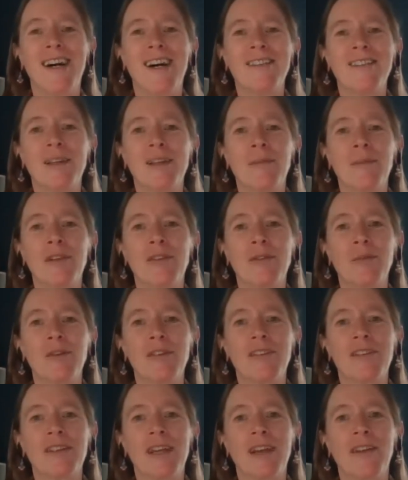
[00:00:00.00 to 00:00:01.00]
Tim has put
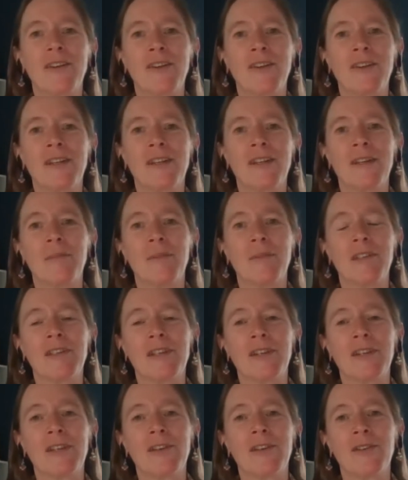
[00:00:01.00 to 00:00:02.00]
together
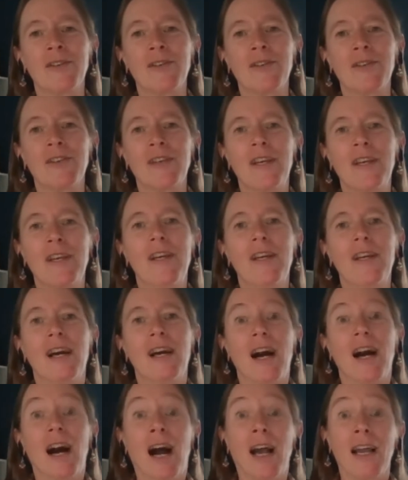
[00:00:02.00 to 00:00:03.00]
materials.
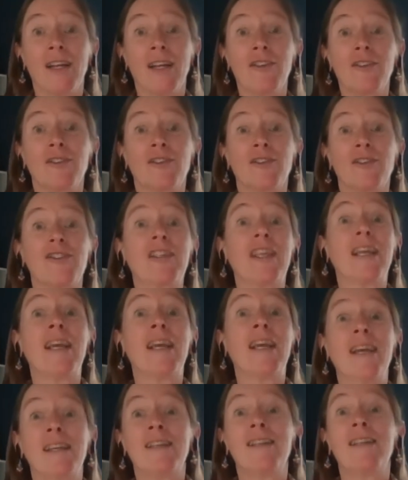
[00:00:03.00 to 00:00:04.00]
I
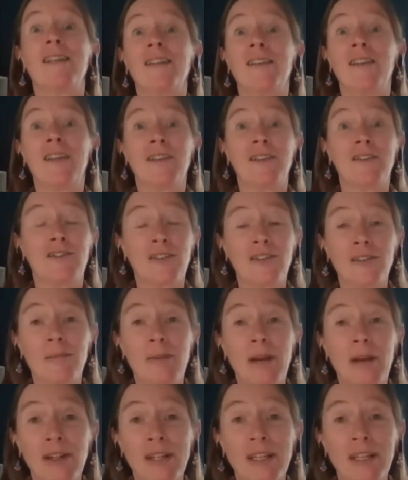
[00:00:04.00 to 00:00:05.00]
understand that just
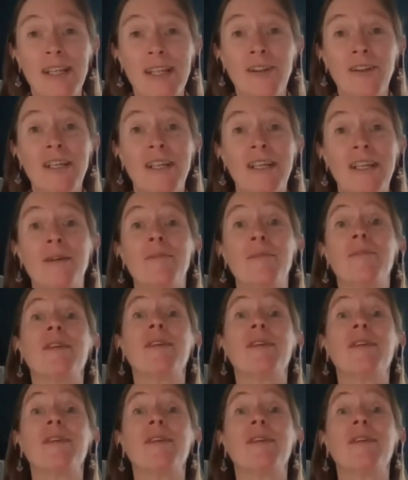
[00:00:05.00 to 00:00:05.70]
about killed him.